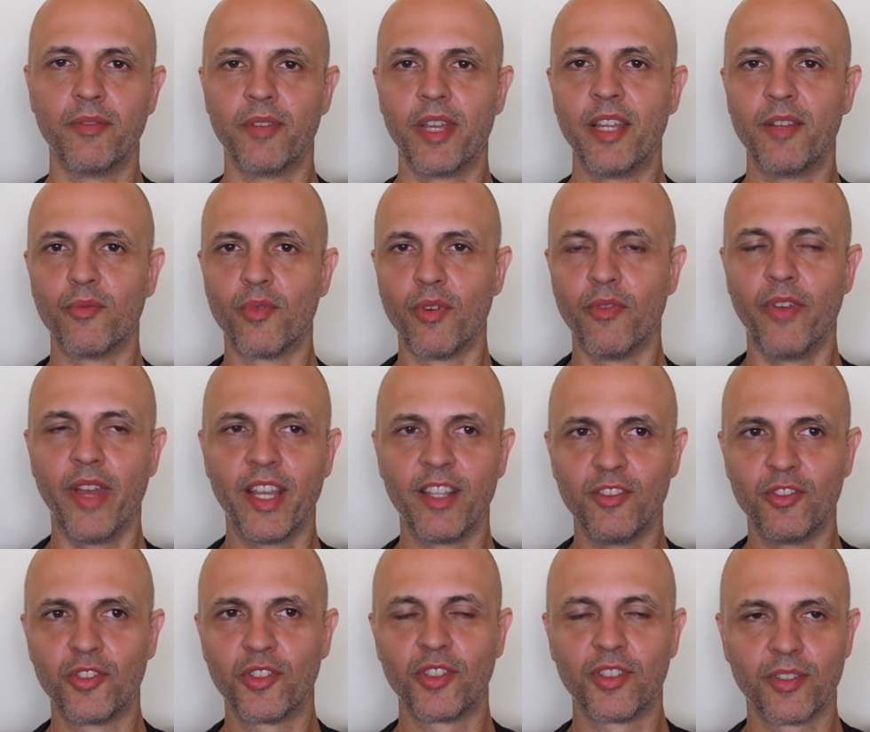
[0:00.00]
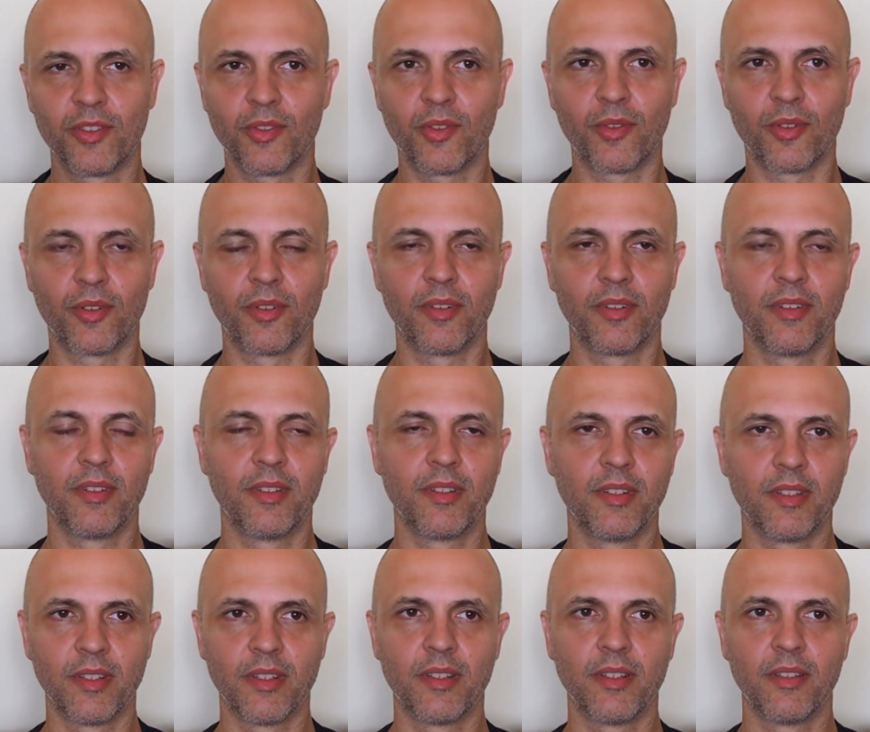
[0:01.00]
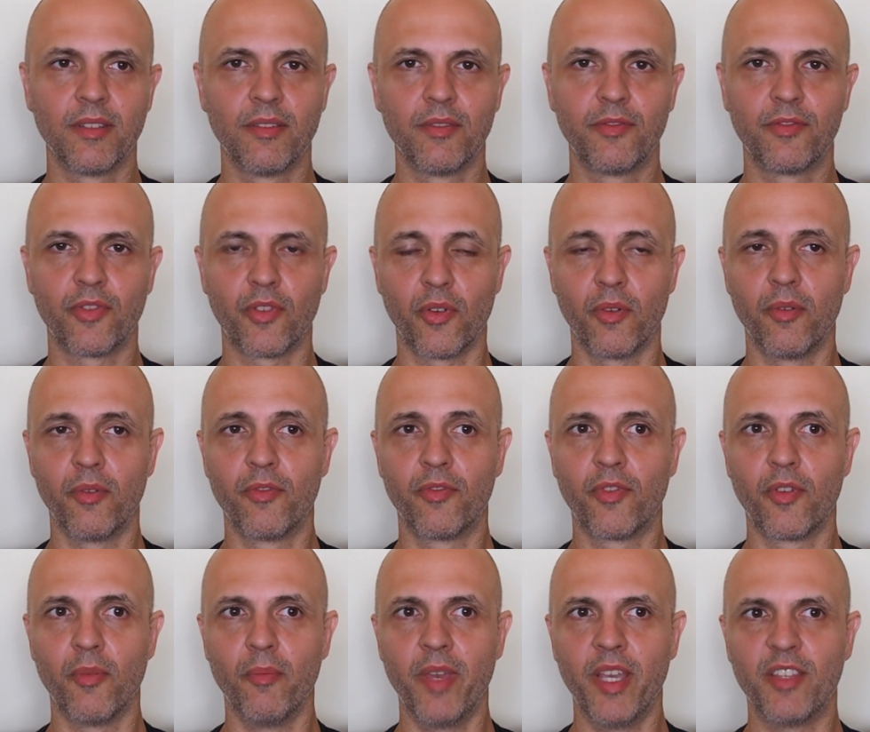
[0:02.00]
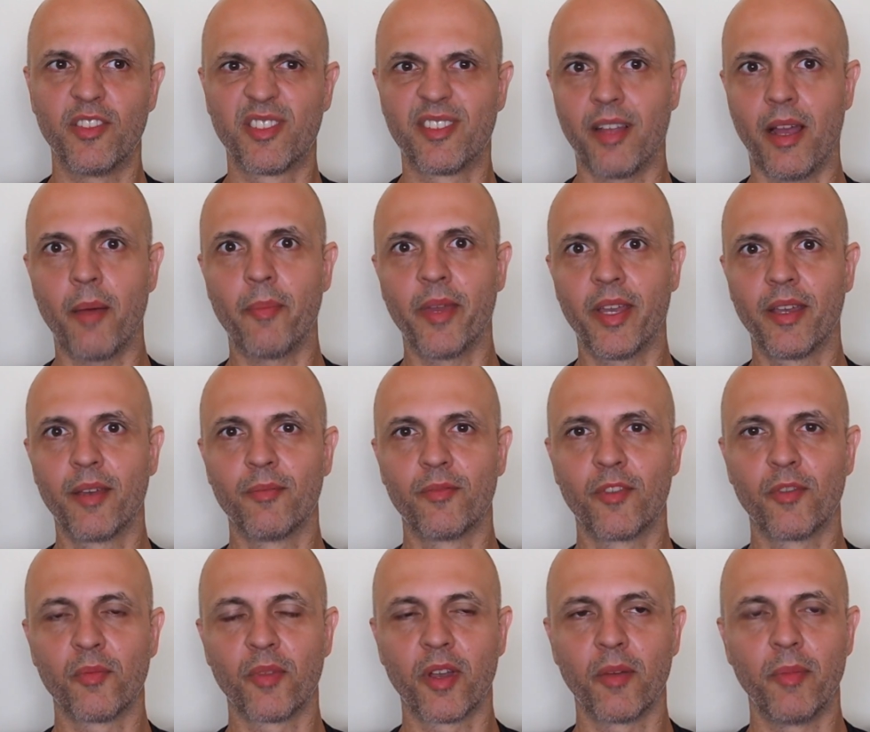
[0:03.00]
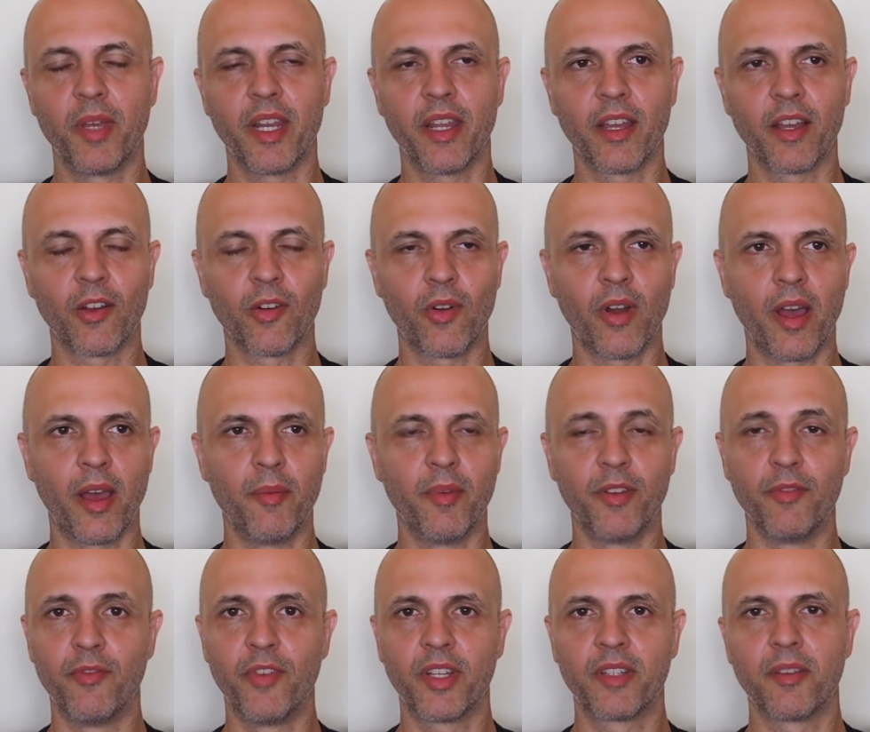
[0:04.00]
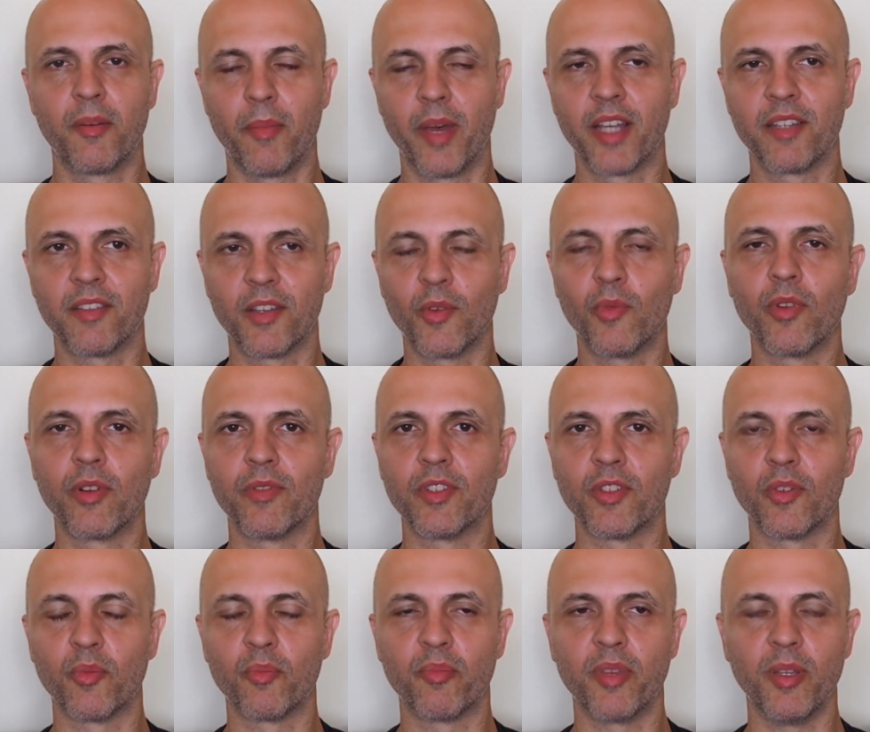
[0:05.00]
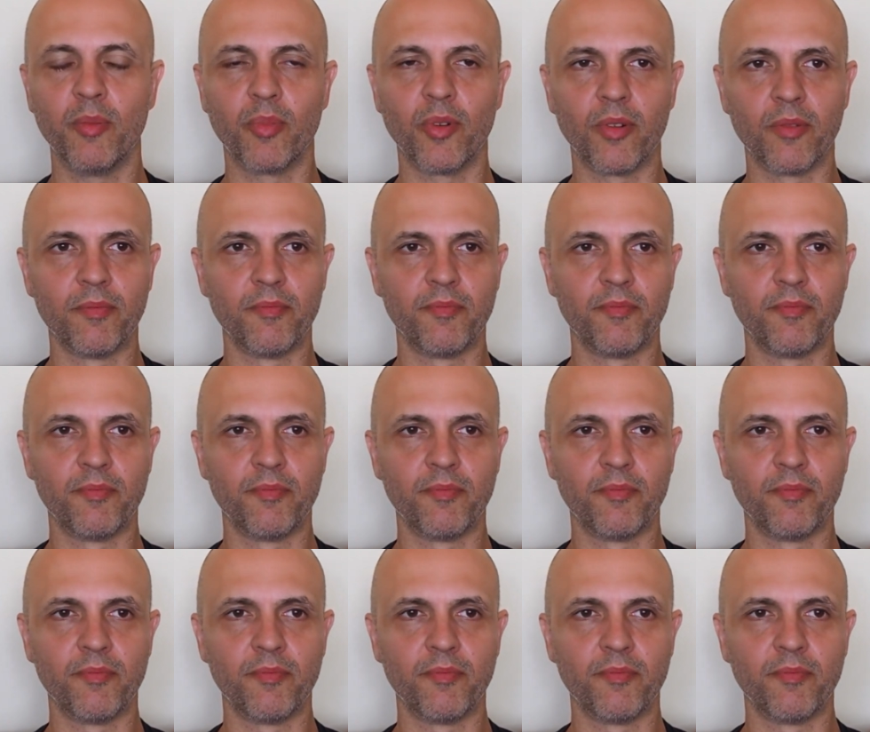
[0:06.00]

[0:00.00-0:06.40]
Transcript: In revenge or for me stopping him from committing a crime and victimizing one of his own people.